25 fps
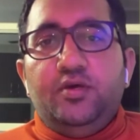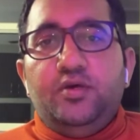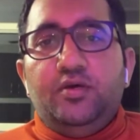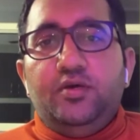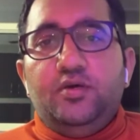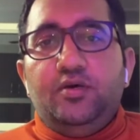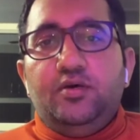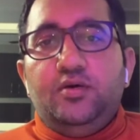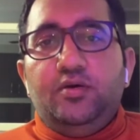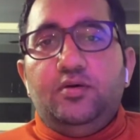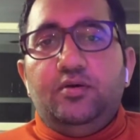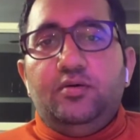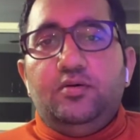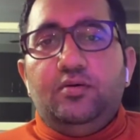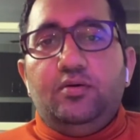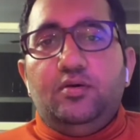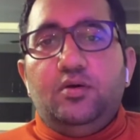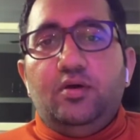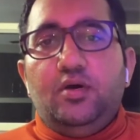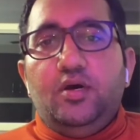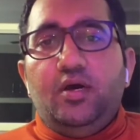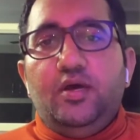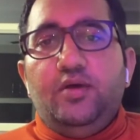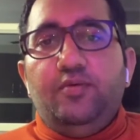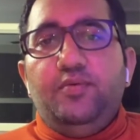uh,
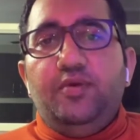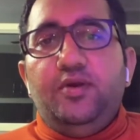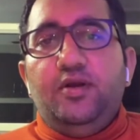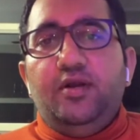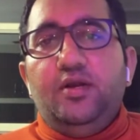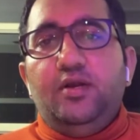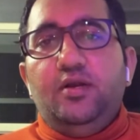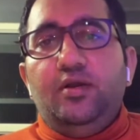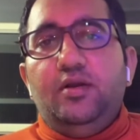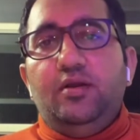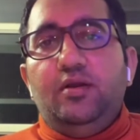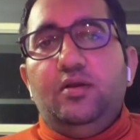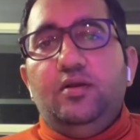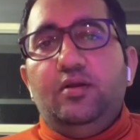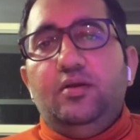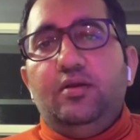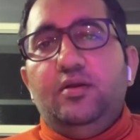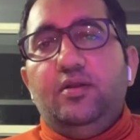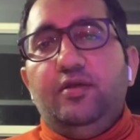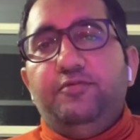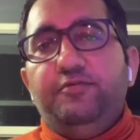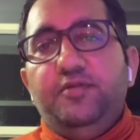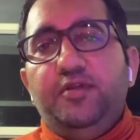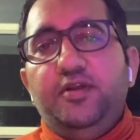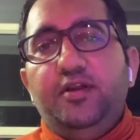I will
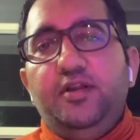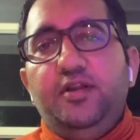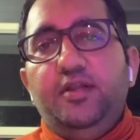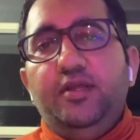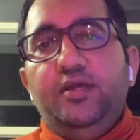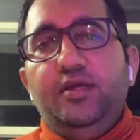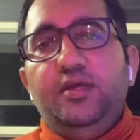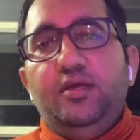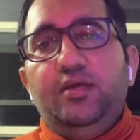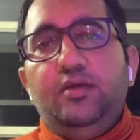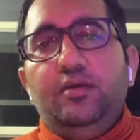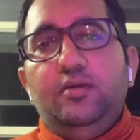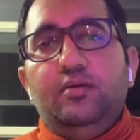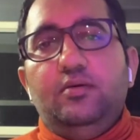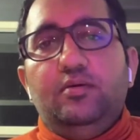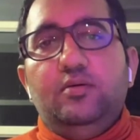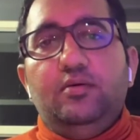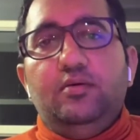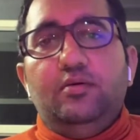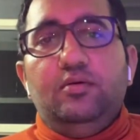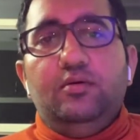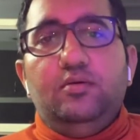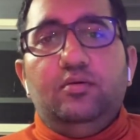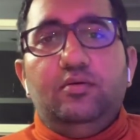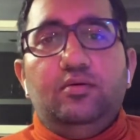definitely
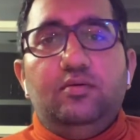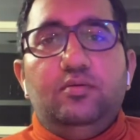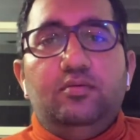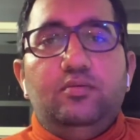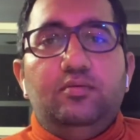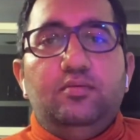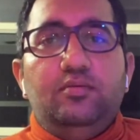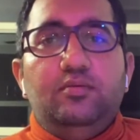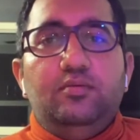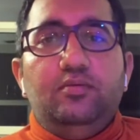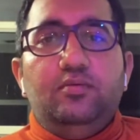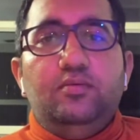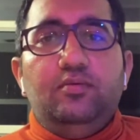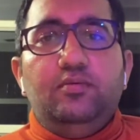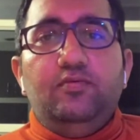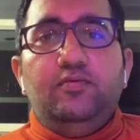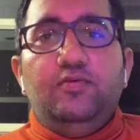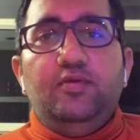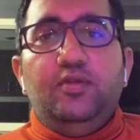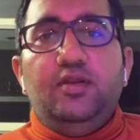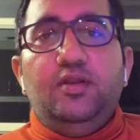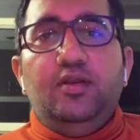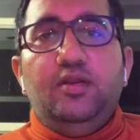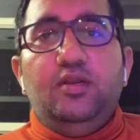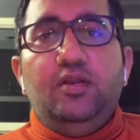uh,
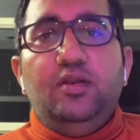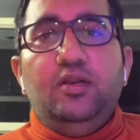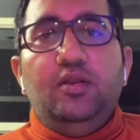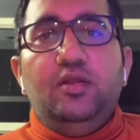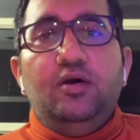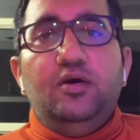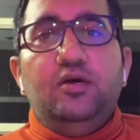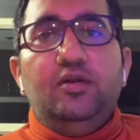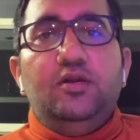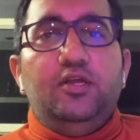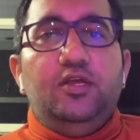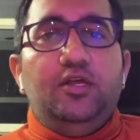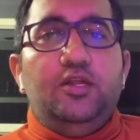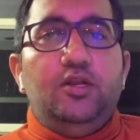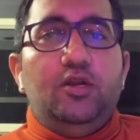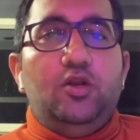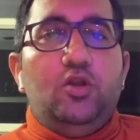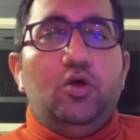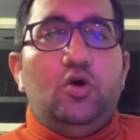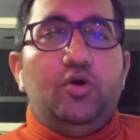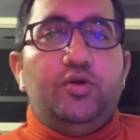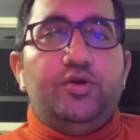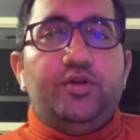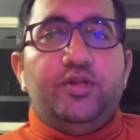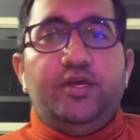will learn a
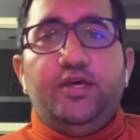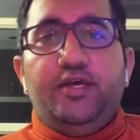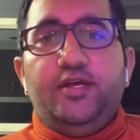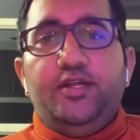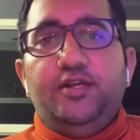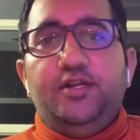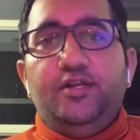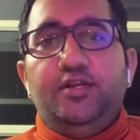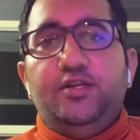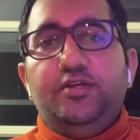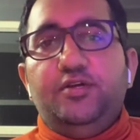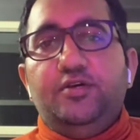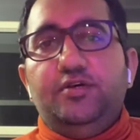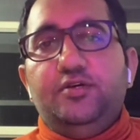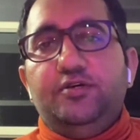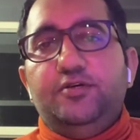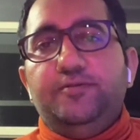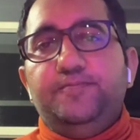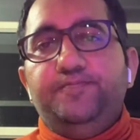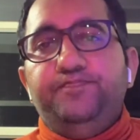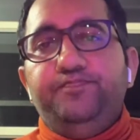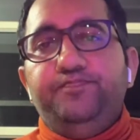lot and uh,